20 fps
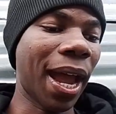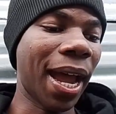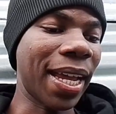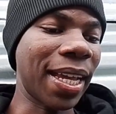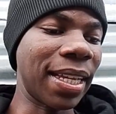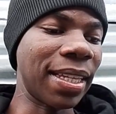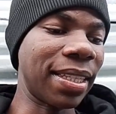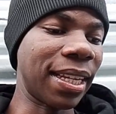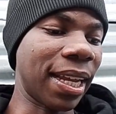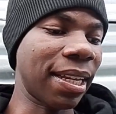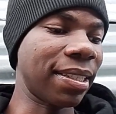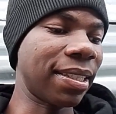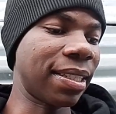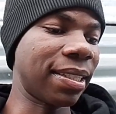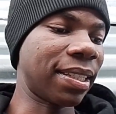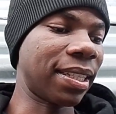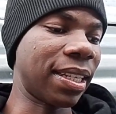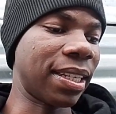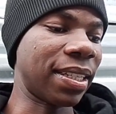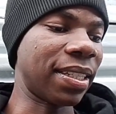
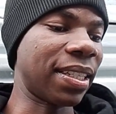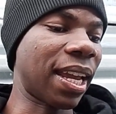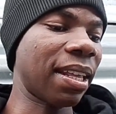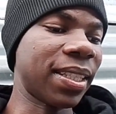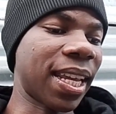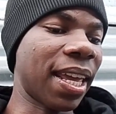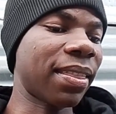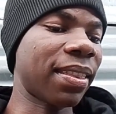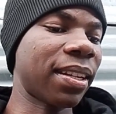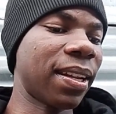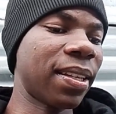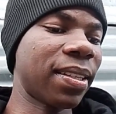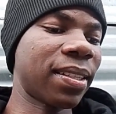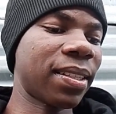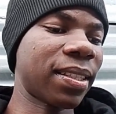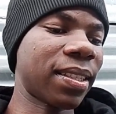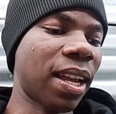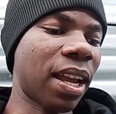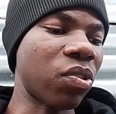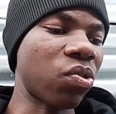identity. Death
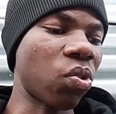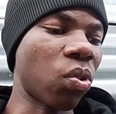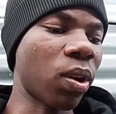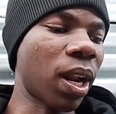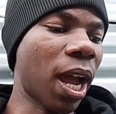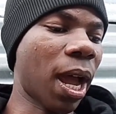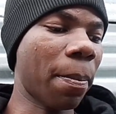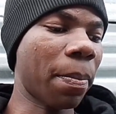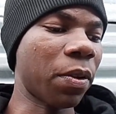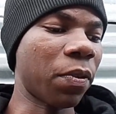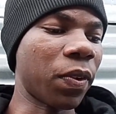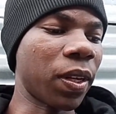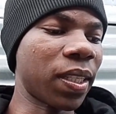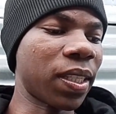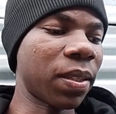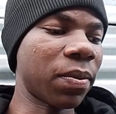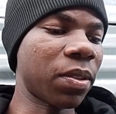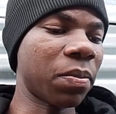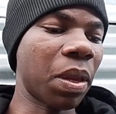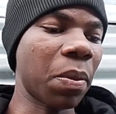lists are drawn up and
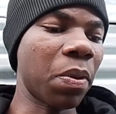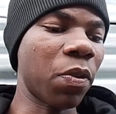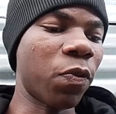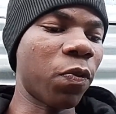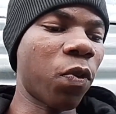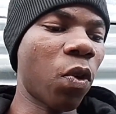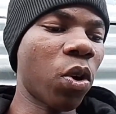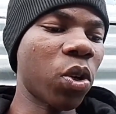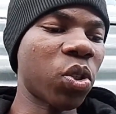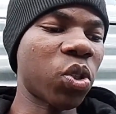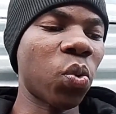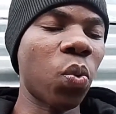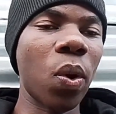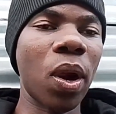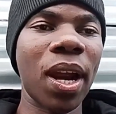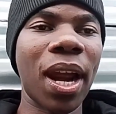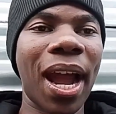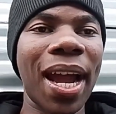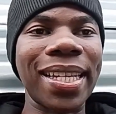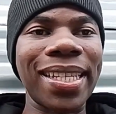victims may be forced to
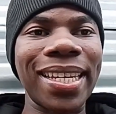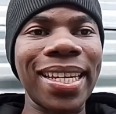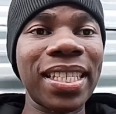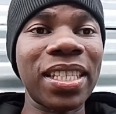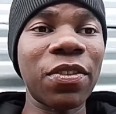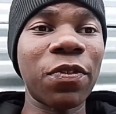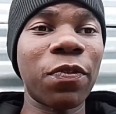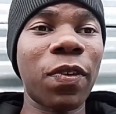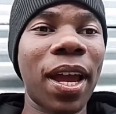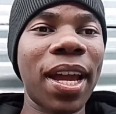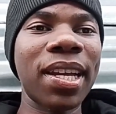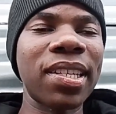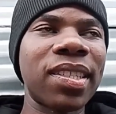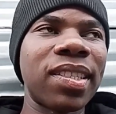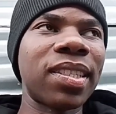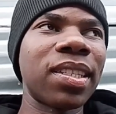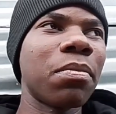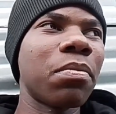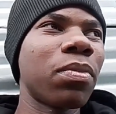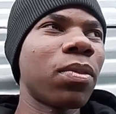wear identifying
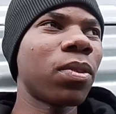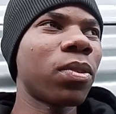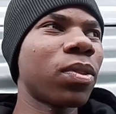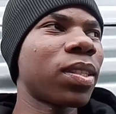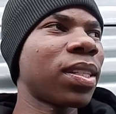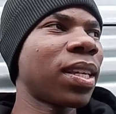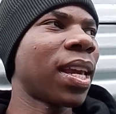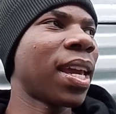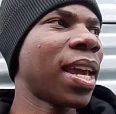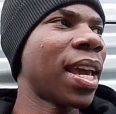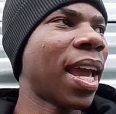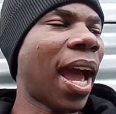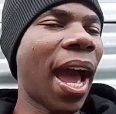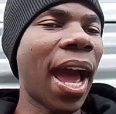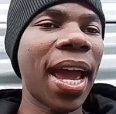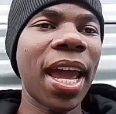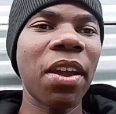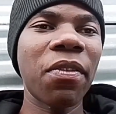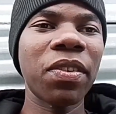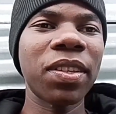symbols.
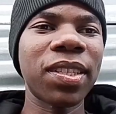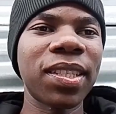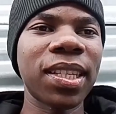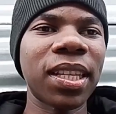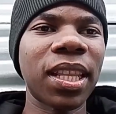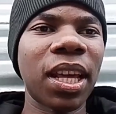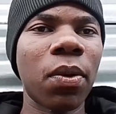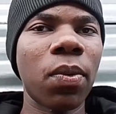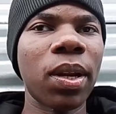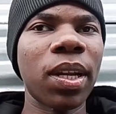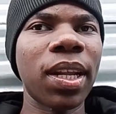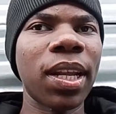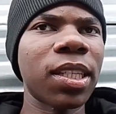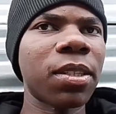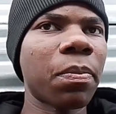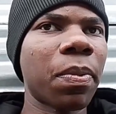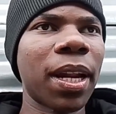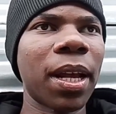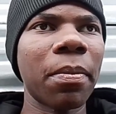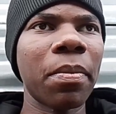I haven't seen that one
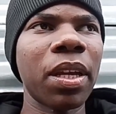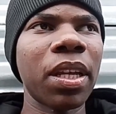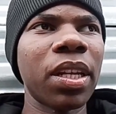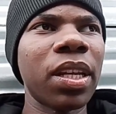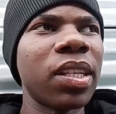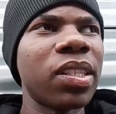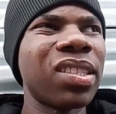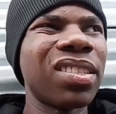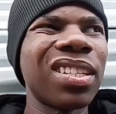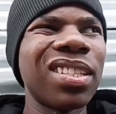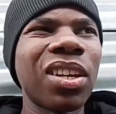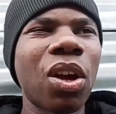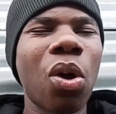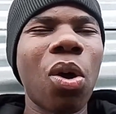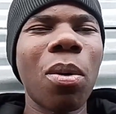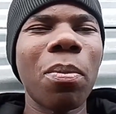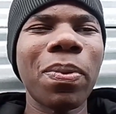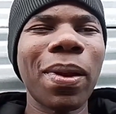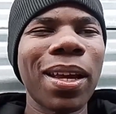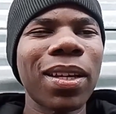yet, but I mean, it's a
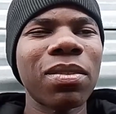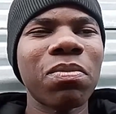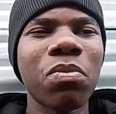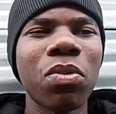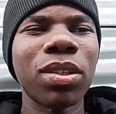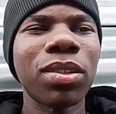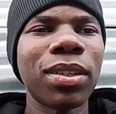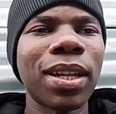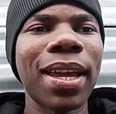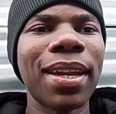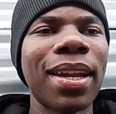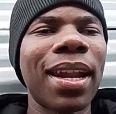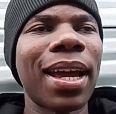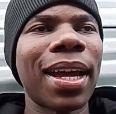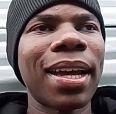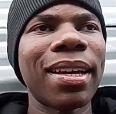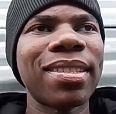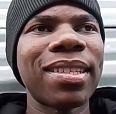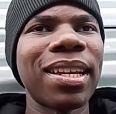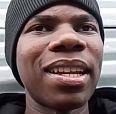complex model, and
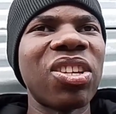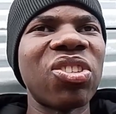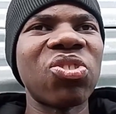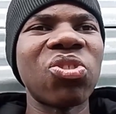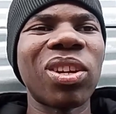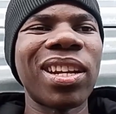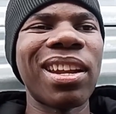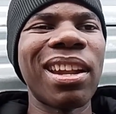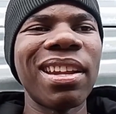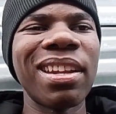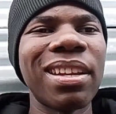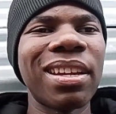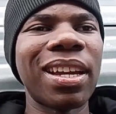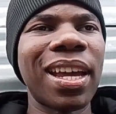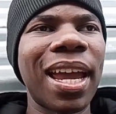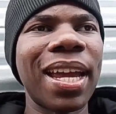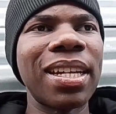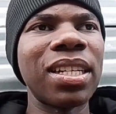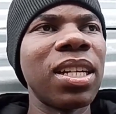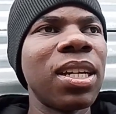like I said, it's not
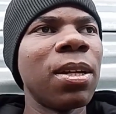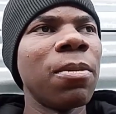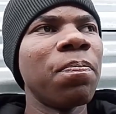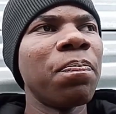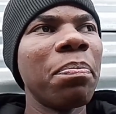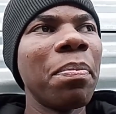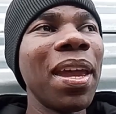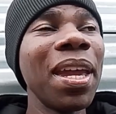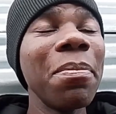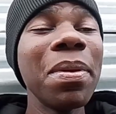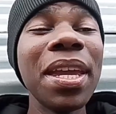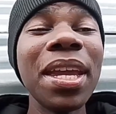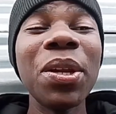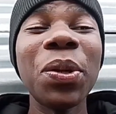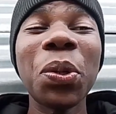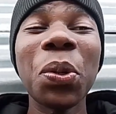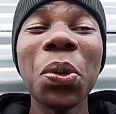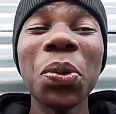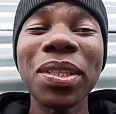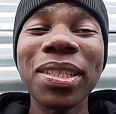linear, and maybe
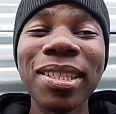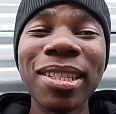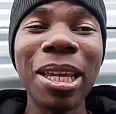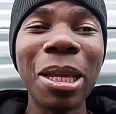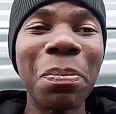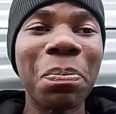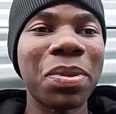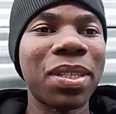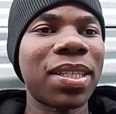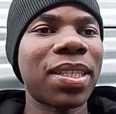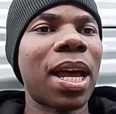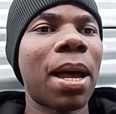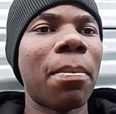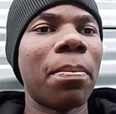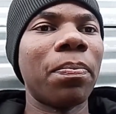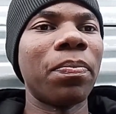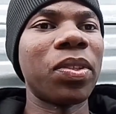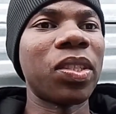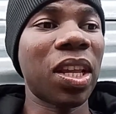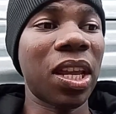it could skip
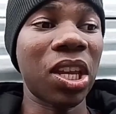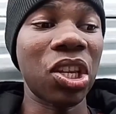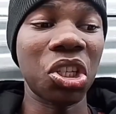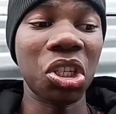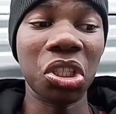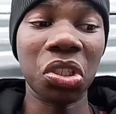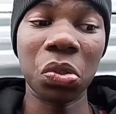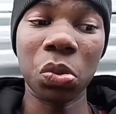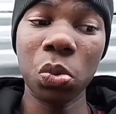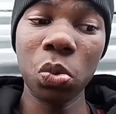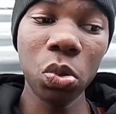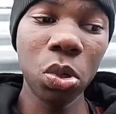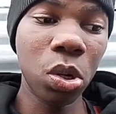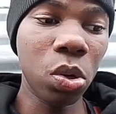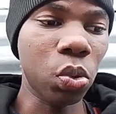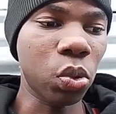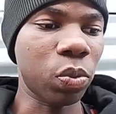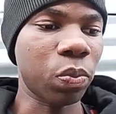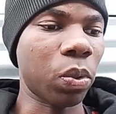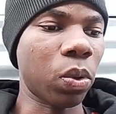some stages. Who
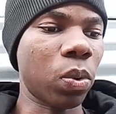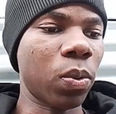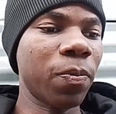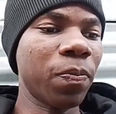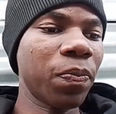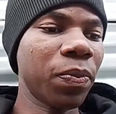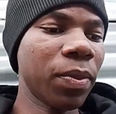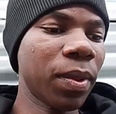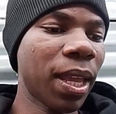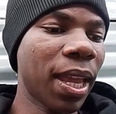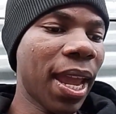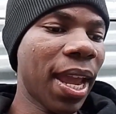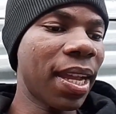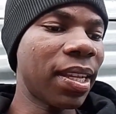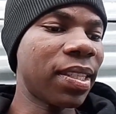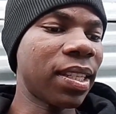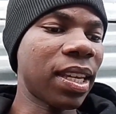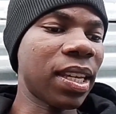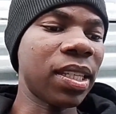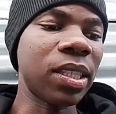knows, bro?
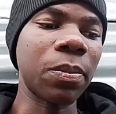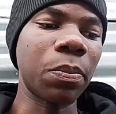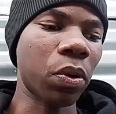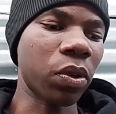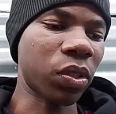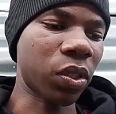8 is